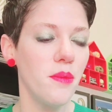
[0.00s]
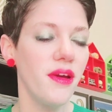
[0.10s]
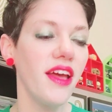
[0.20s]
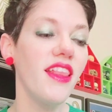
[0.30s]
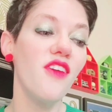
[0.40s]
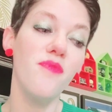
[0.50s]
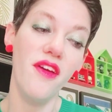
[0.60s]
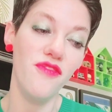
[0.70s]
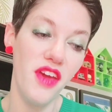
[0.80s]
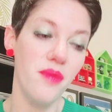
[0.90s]
But I love
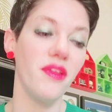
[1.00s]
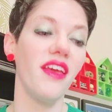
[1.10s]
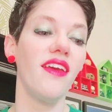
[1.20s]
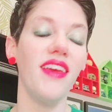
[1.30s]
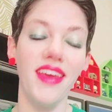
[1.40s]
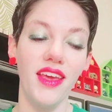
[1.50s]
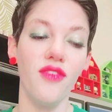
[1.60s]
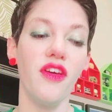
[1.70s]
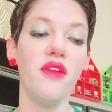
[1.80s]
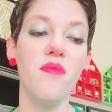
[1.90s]
my family
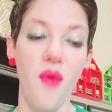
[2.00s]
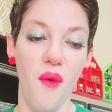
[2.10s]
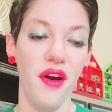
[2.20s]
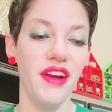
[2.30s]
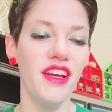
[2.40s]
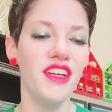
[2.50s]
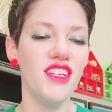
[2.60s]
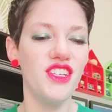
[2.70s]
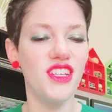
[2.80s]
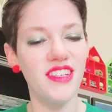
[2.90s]
even more.
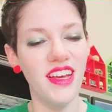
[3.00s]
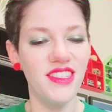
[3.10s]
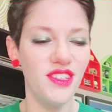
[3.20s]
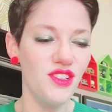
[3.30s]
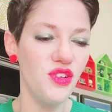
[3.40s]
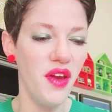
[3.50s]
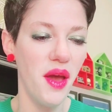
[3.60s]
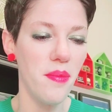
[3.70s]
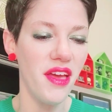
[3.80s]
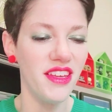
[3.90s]
She nuzzled
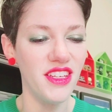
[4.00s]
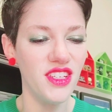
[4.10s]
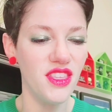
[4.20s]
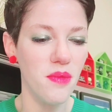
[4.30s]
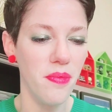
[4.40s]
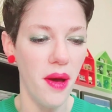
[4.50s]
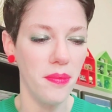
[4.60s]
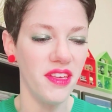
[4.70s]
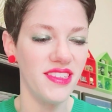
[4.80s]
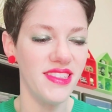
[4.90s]
Tramp and each of the
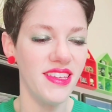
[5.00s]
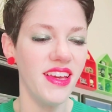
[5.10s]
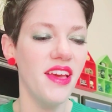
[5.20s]
puppies.